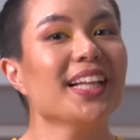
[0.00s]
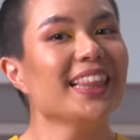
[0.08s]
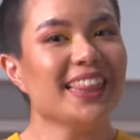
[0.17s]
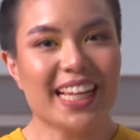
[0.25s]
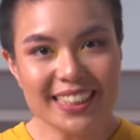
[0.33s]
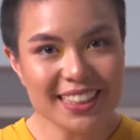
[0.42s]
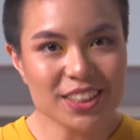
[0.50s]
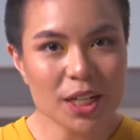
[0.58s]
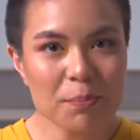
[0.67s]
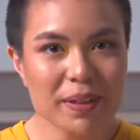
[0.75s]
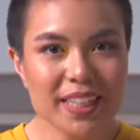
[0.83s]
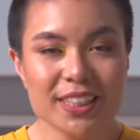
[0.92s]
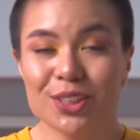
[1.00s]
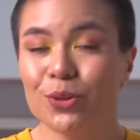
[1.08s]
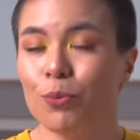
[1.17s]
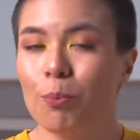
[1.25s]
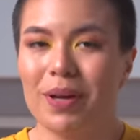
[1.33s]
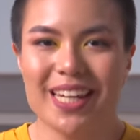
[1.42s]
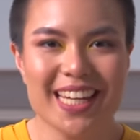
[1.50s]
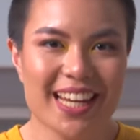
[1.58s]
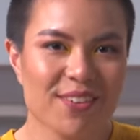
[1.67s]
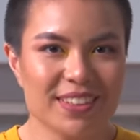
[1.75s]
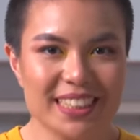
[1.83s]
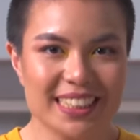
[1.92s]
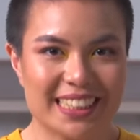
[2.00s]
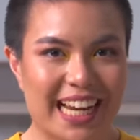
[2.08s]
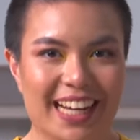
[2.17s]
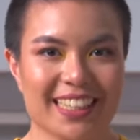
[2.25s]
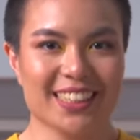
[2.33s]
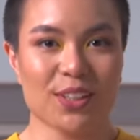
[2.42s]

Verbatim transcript: Let's jump into making our snacks.